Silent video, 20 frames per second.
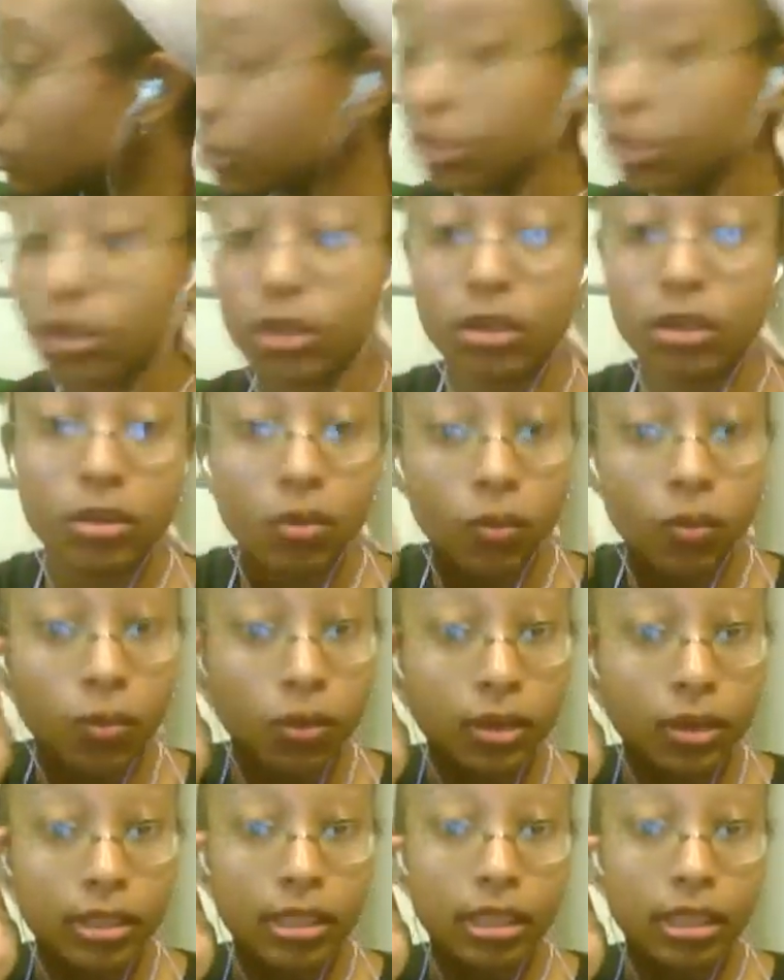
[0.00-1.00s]
turn
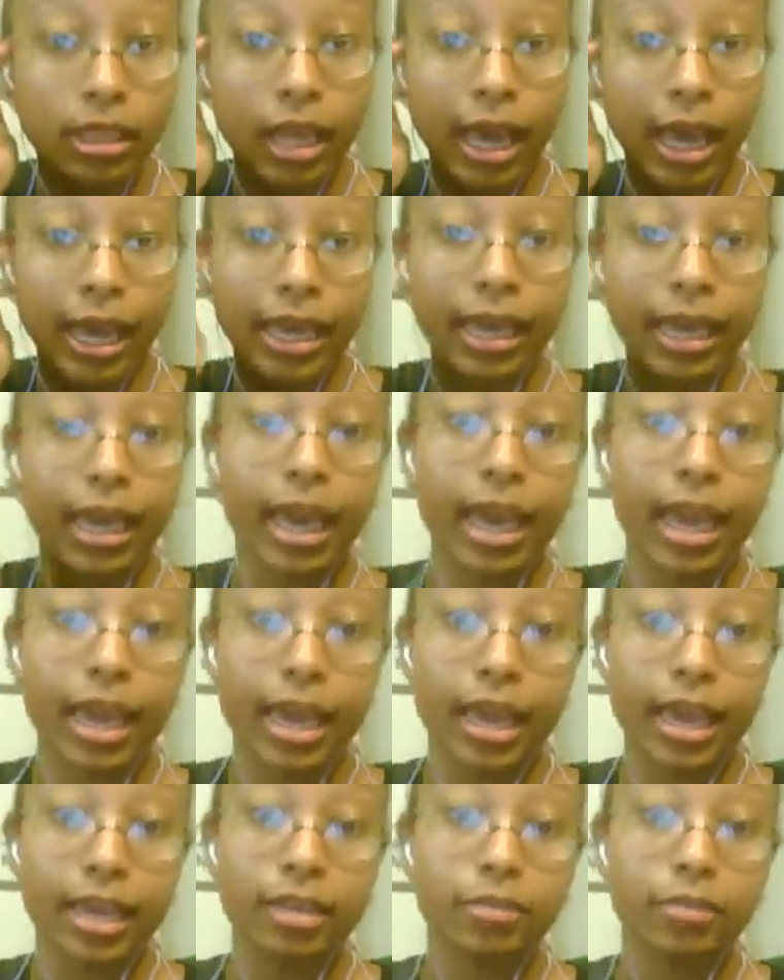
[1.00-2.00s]
on the light,
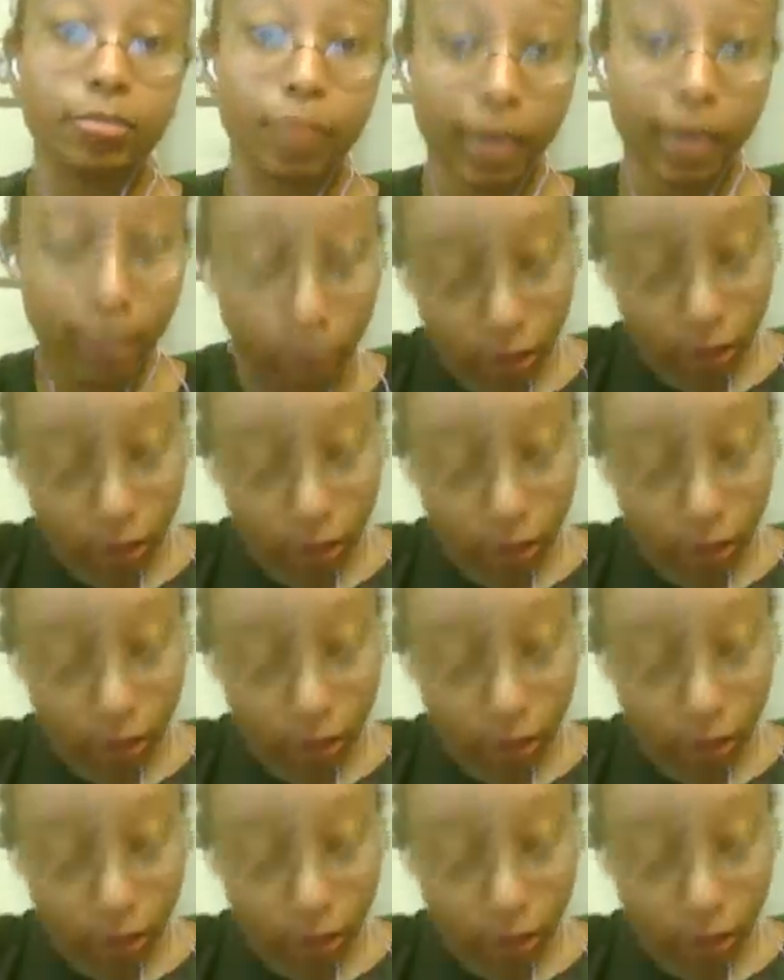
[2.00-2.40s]
and make